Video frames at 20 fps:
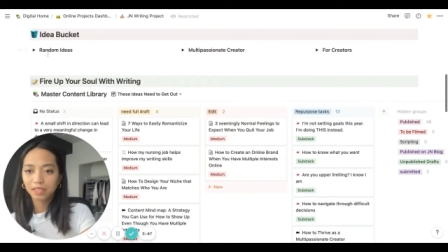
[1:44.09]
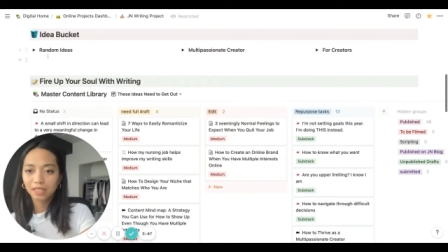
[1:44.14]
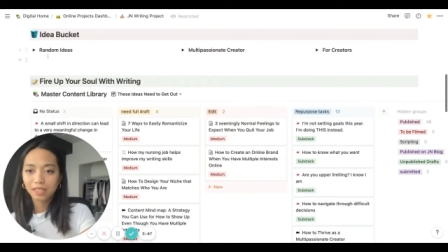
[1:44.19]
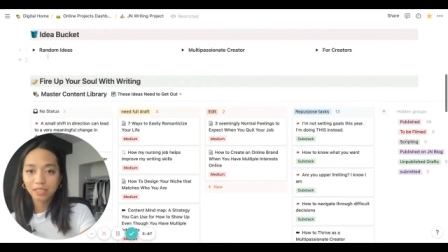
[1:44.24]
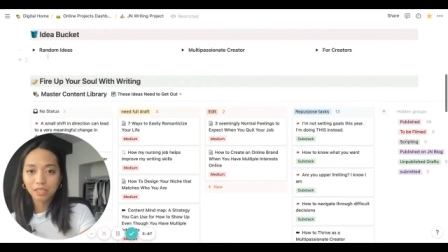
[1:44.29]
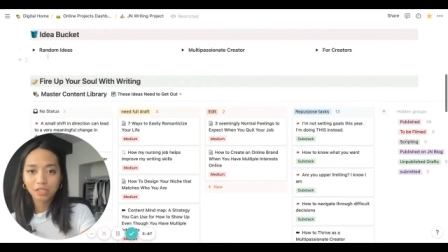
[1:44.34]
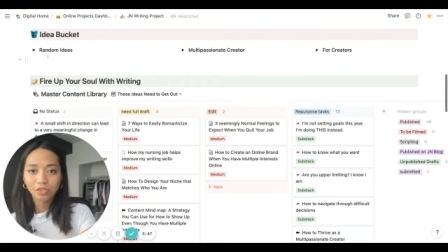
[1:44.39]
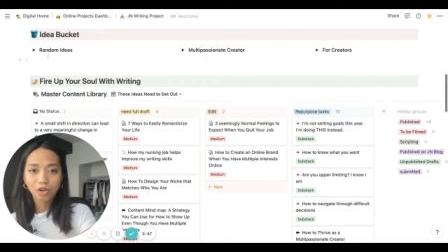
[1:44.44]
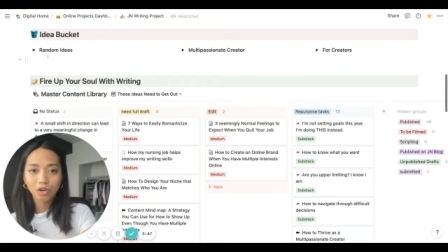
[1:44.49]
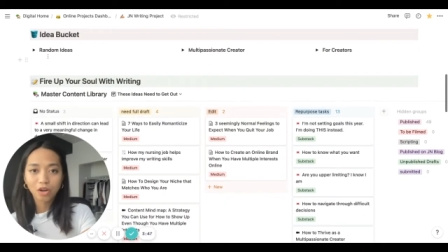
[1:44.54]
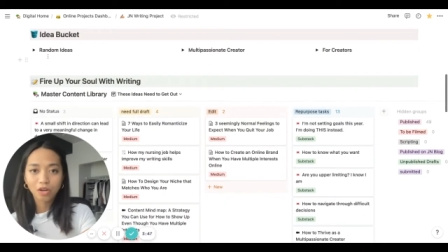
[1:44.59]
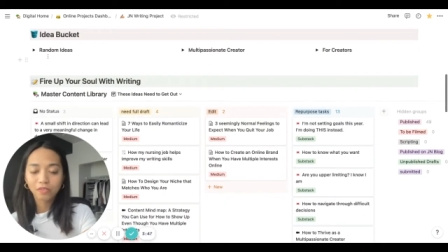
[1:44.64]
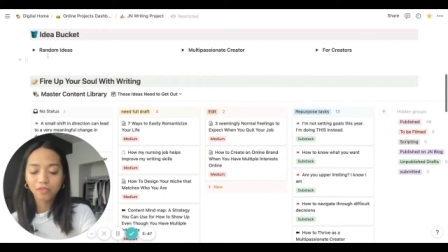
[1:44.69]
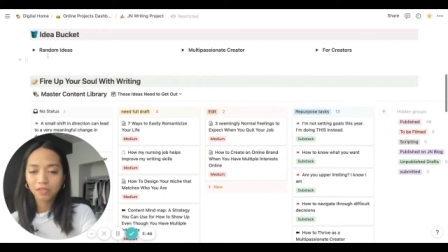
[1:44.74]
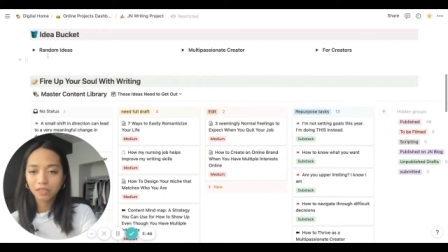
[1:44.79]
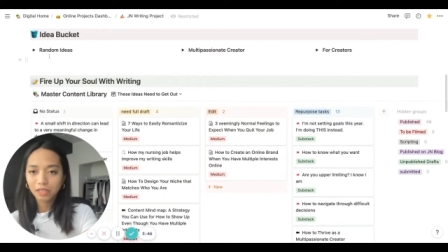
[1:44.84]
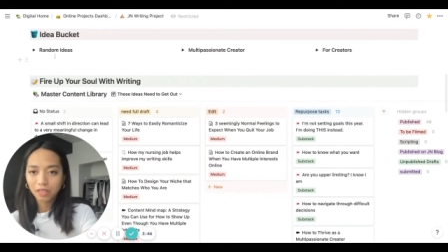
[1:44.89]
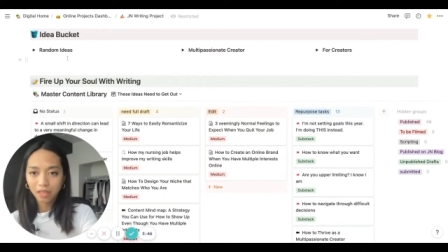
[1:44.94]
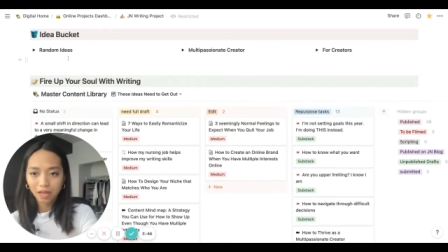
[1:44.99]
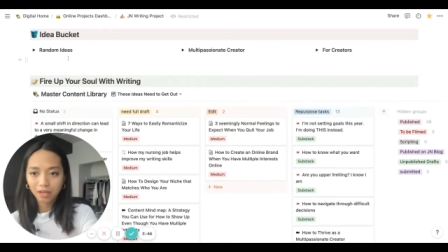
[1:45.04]
It's not
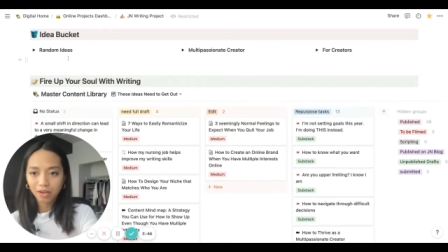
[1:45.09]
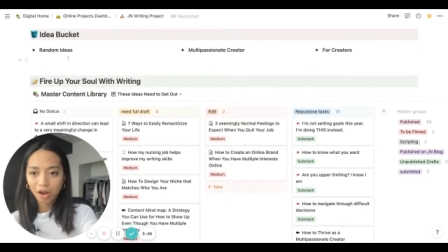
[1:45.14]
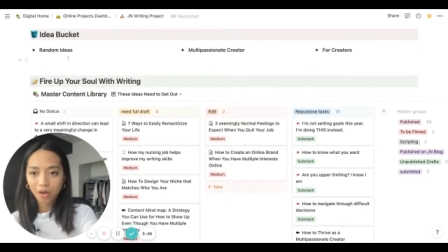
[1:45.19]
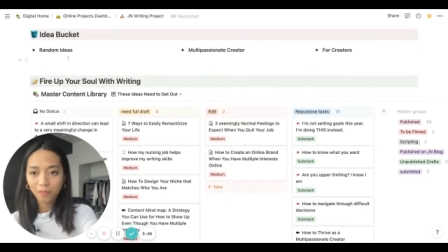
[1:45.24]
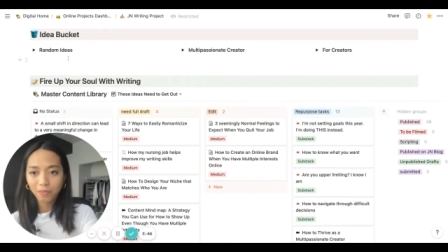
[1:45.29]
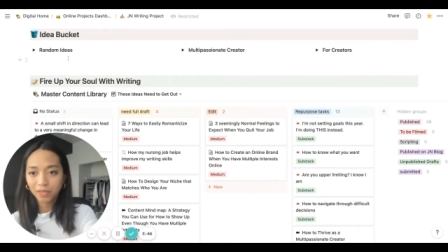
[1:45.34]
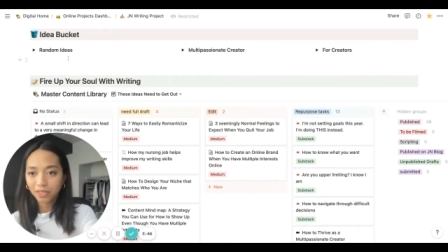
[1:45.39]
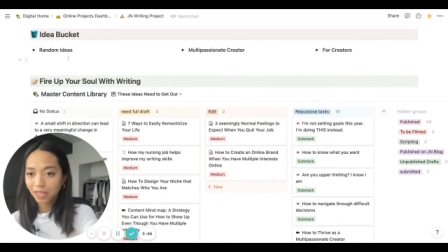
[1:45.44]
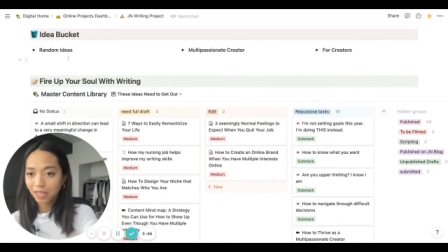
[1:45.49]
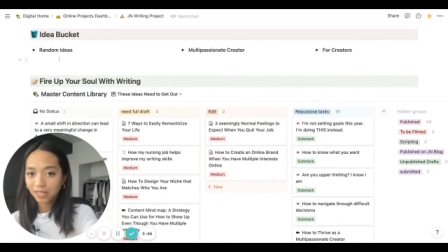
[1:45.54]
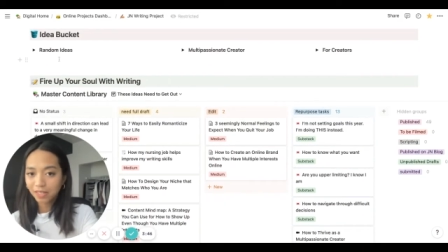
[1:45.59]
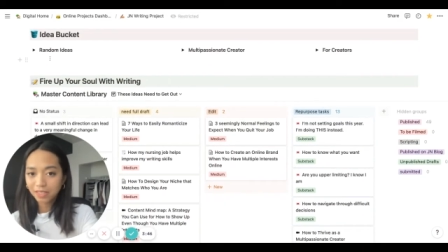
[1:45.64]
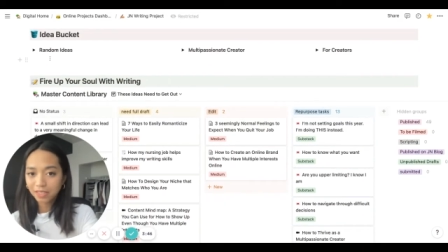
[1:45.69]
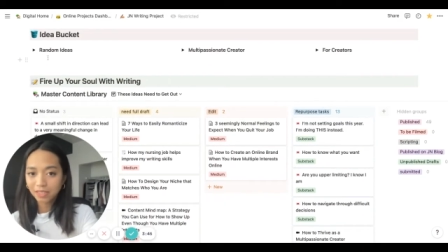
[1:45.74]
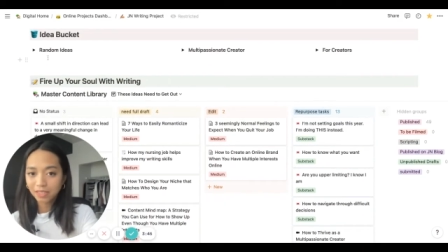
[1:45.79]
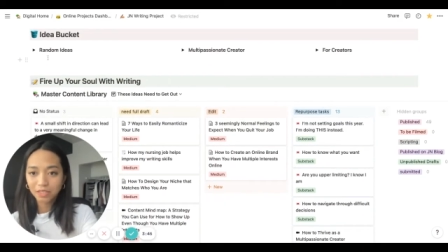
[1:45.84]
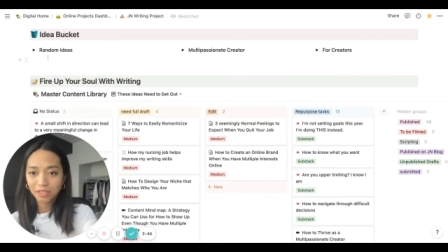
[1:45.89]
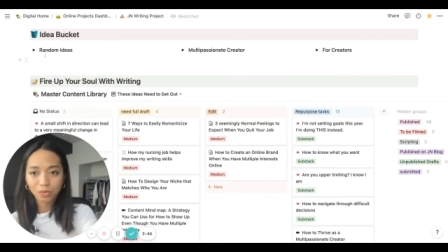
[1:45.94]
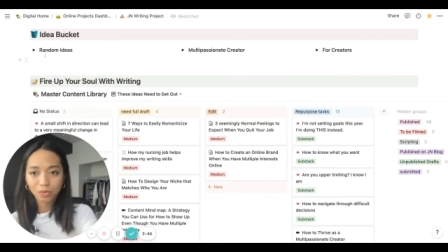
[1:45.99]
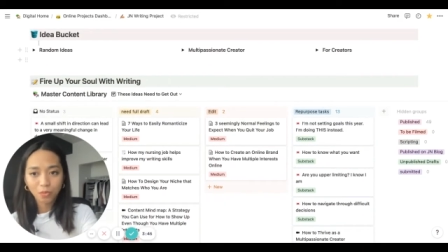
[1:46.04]
really that complicated.
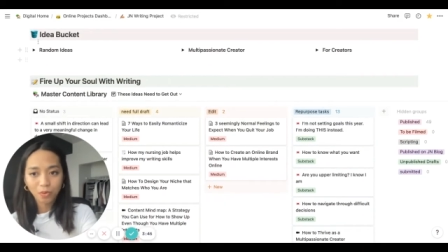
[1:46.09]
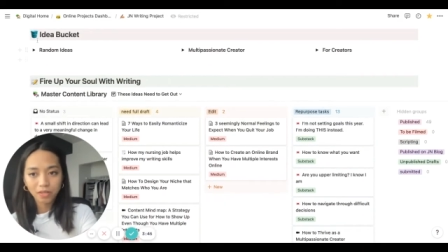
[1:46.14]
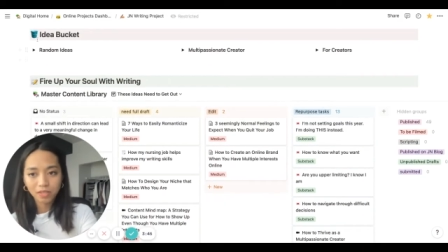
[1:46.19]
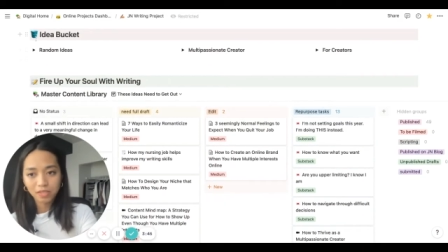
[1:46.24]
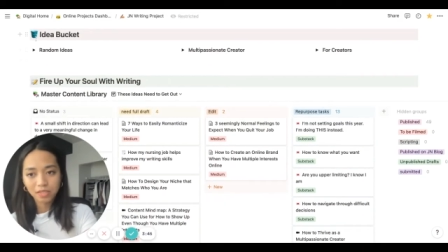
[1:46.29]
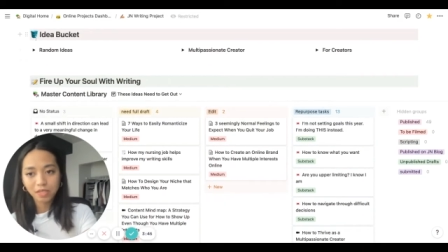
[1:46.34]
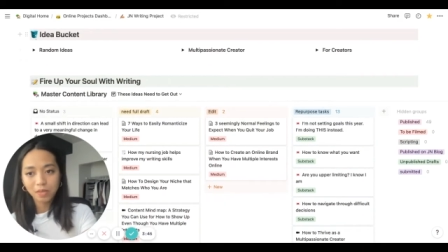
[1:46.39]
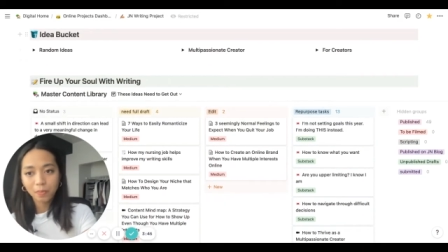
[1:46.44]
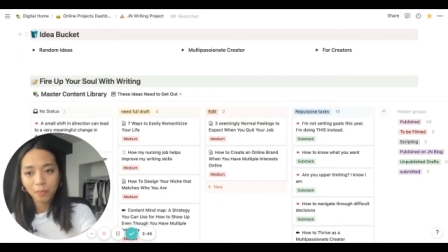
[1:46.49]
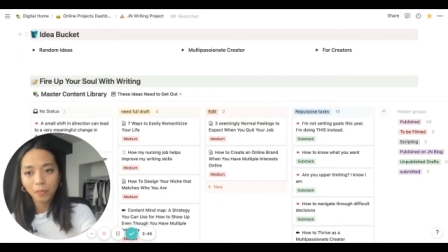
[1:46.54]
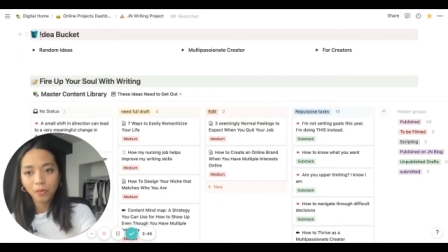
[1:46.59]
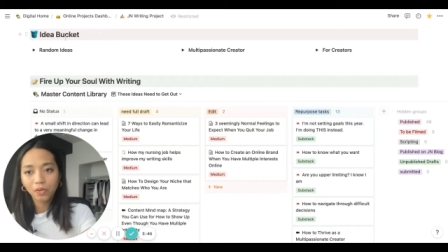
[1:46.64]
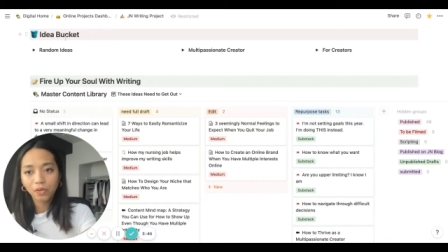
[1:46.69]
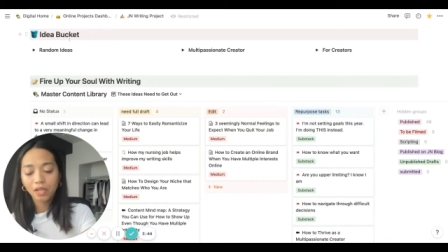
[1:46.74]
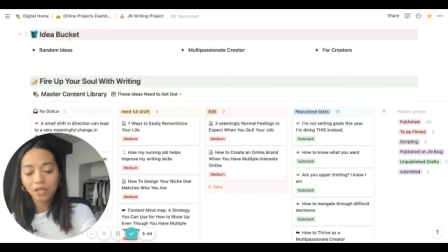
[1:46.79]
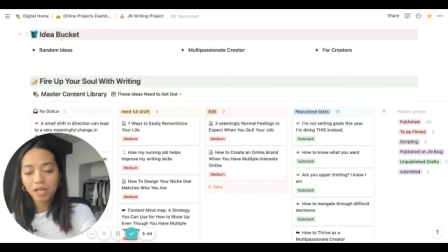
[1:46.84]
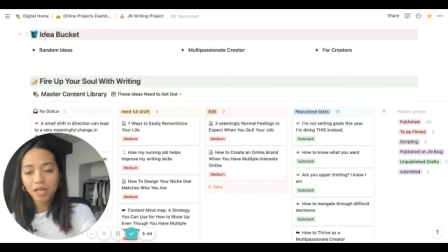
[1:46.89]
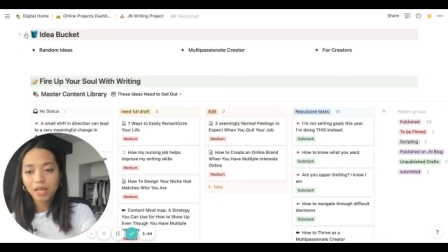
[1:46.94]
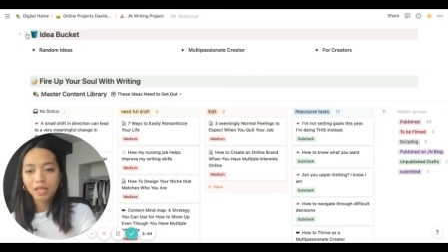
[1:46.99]
It's quite simple.